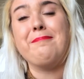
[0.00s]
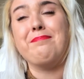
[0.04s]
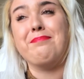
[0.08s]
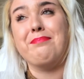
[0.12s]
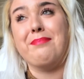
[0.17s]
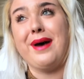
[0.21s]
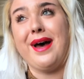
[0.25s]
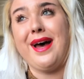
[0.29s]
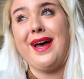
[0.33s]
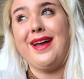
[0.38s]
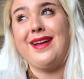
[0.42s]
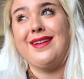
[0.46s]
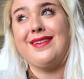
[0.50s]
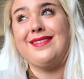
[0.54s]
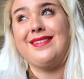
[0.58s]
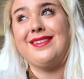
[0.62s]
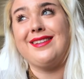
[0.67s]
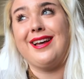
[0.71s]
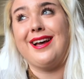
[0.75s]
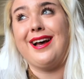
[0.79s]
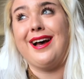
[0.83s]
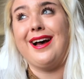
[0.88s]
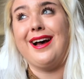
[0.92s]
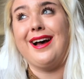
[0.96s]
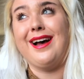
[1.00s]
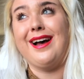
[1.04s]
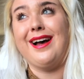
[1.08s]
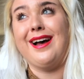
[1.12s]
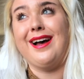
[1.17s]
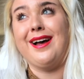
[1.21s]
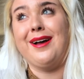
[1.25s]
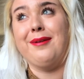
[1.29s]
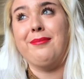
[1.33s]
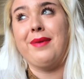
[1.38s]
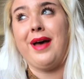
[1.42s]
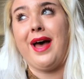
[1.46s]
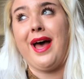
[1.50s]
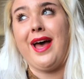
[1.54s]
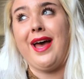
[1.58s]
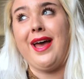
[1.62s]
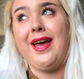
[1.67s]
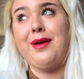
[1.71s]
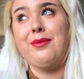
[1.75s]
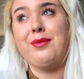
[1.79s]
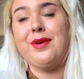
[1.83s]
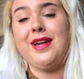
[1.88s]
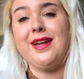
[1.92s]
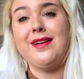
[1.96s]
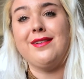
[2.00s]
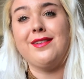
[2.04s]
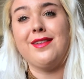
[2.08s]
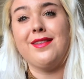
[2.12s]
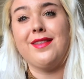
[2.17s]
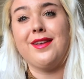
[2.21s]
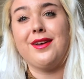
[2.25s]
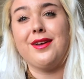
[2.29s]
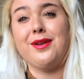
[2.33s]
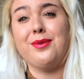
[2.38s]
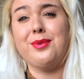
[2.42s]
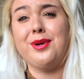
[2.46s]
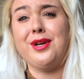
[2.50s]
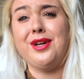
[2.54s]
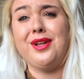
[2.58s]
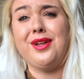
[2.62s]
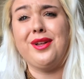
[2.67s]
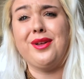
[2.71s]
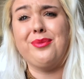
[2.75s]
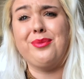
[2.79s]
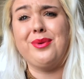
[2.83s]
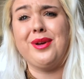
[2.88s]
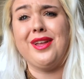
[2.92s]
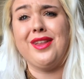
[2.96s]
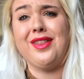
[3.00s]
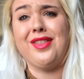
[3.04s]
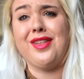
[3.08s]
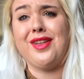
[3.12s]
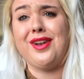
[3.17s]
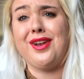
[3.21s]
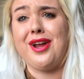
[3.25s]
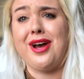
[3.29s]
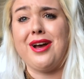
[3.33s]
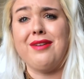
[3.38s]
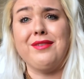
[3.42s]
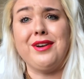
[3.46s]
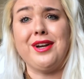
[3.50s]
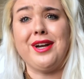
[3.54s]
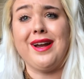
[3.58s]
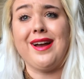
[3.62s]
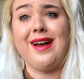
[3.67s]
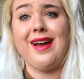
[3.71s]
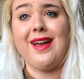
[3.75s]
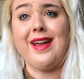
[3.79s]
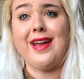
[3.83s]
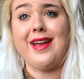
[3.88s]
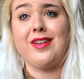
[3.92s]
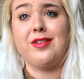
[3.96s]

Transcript: But I went into the Goodwill with not very high